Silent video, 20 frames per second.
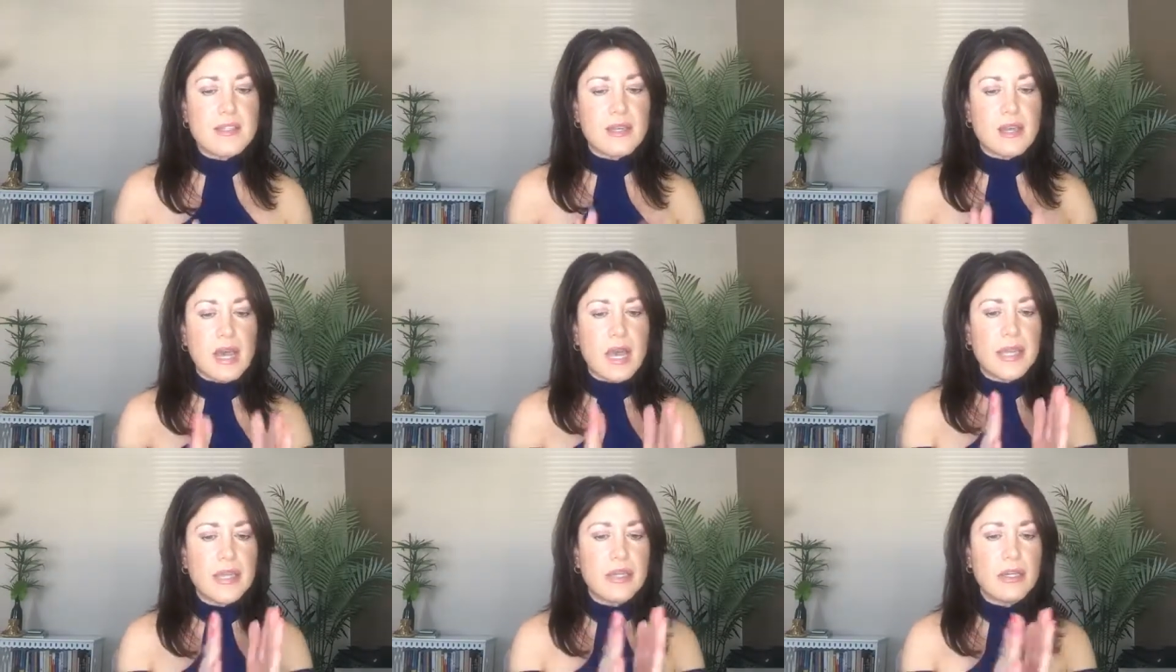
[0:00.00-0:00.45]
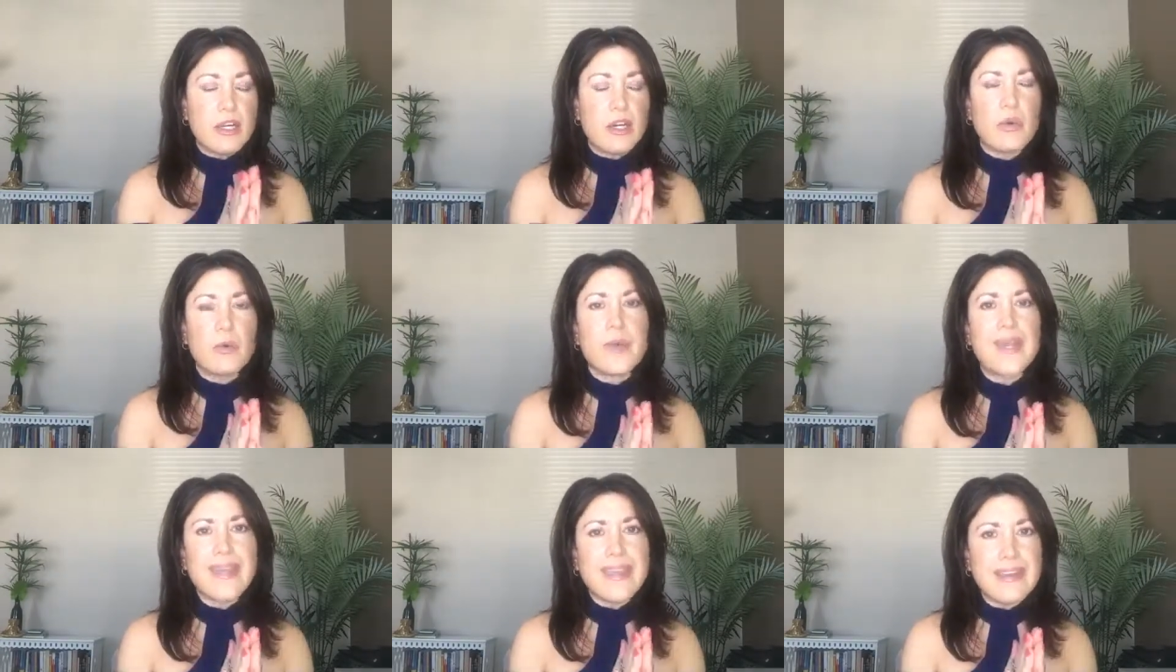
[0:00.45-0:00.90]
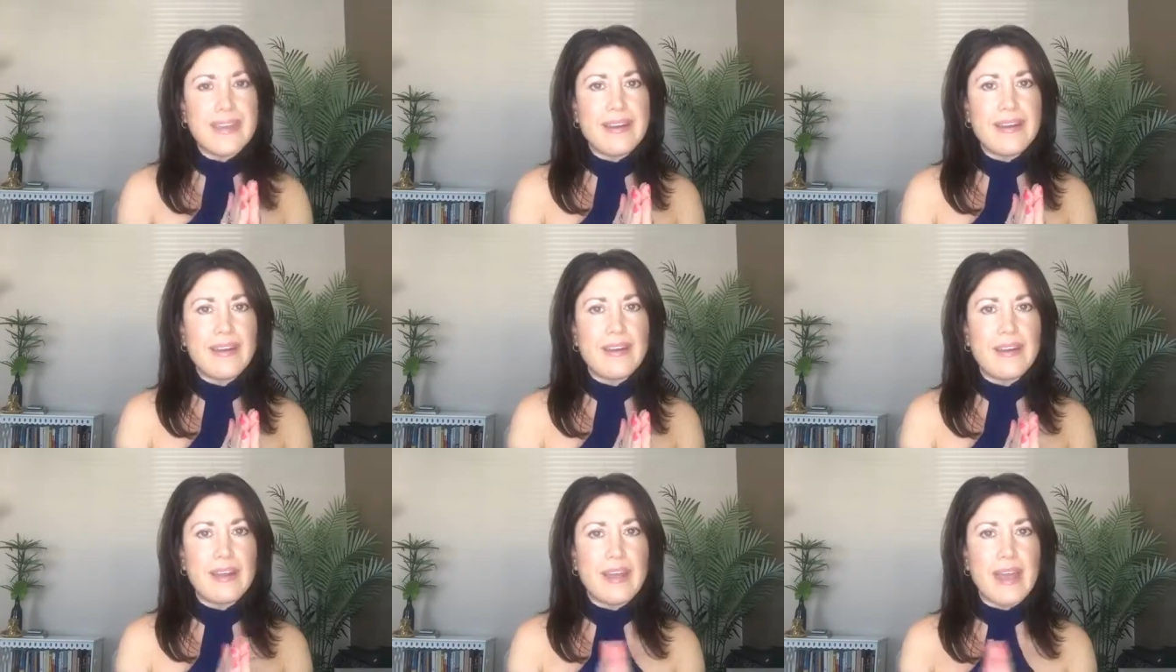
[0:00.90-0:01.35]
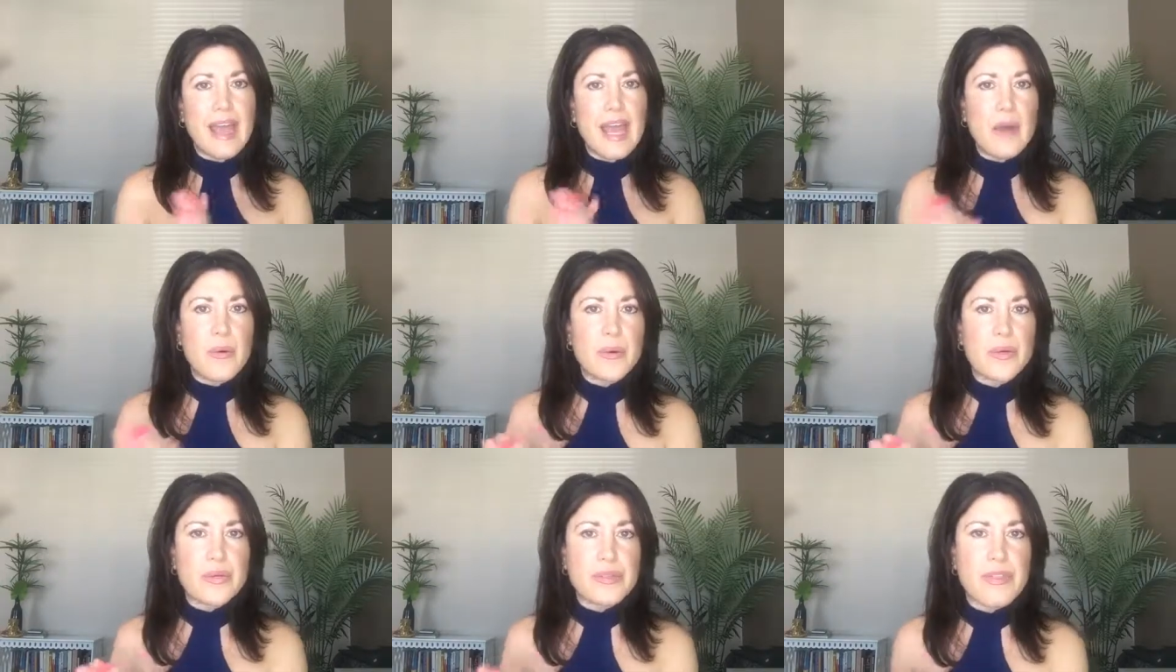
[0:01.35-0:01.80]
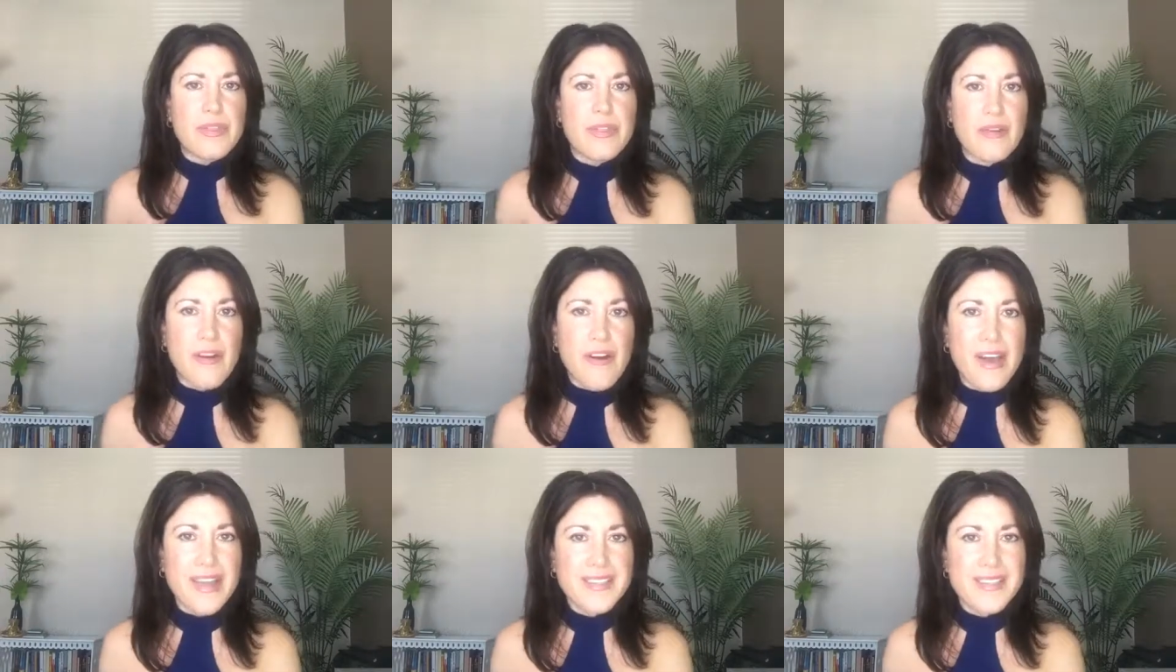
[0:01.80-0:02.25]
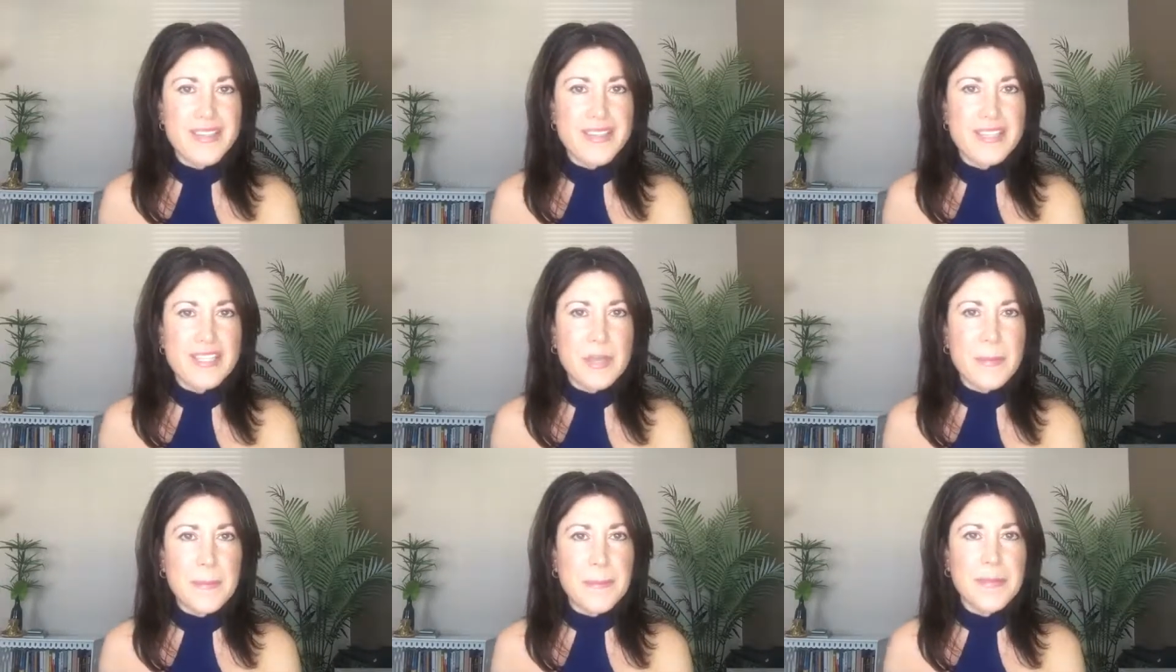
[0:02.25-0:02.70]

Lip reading: I equate our thoughts